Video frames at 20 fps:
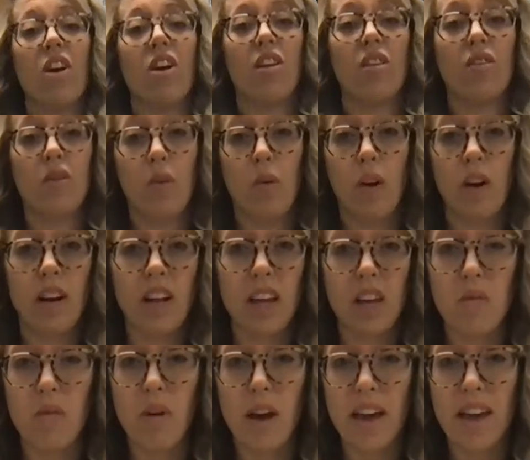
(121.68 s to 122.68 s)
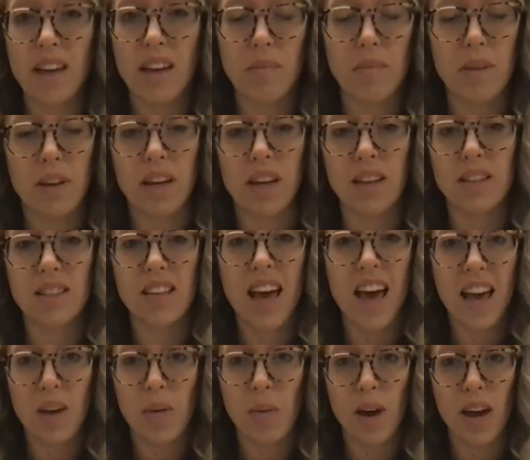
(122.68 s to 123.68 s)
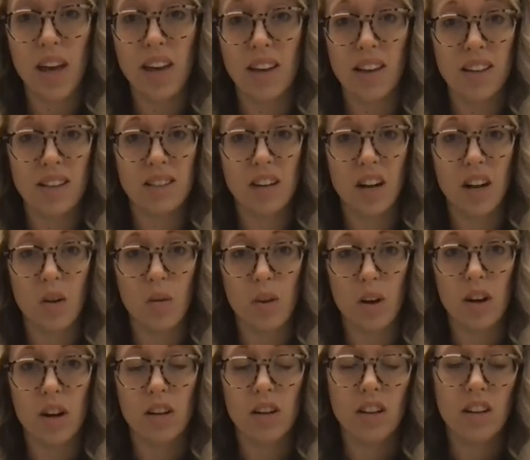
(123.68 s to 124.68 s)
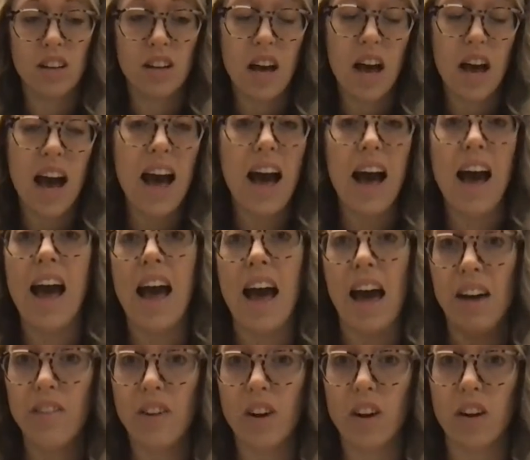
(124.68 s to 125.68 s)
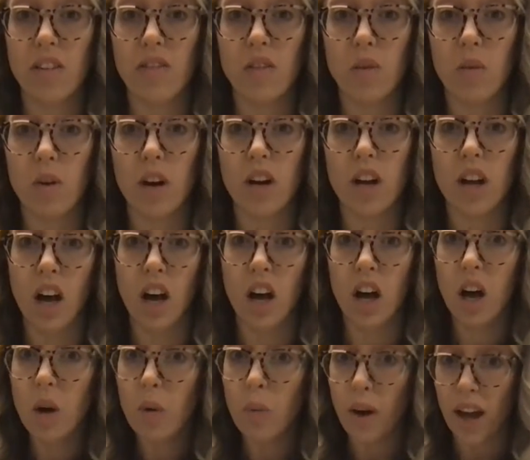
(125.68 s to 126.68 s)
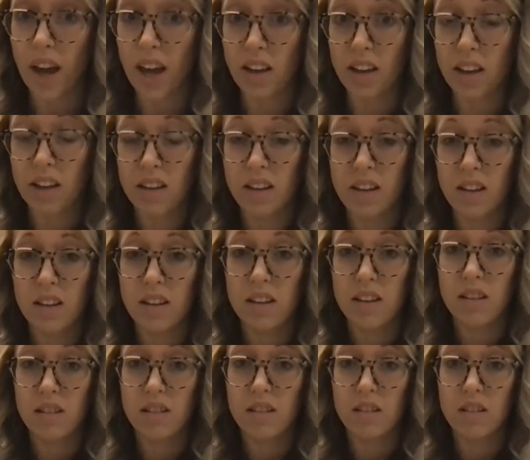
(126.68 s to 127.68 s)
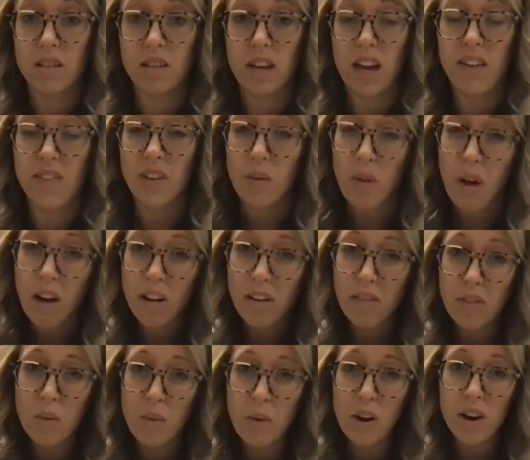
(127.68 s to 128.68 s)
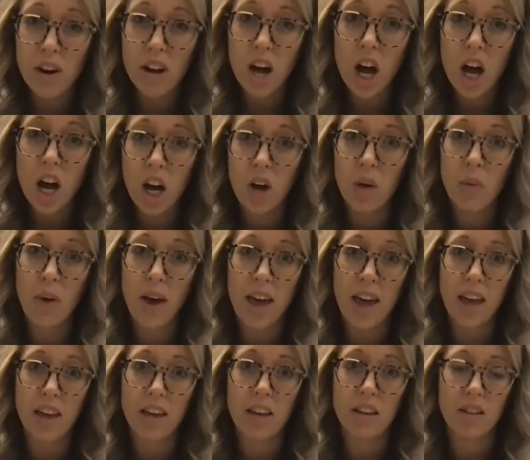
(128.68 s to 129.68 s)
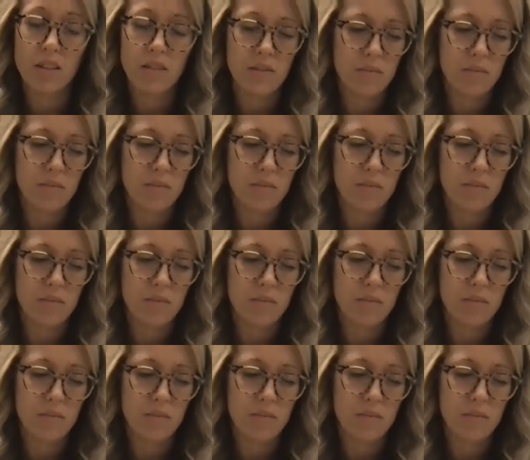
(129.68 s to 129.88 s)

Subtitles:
heard of the word awake because awake is not a word. I have heard of the word awake. Have you heard of the word awake?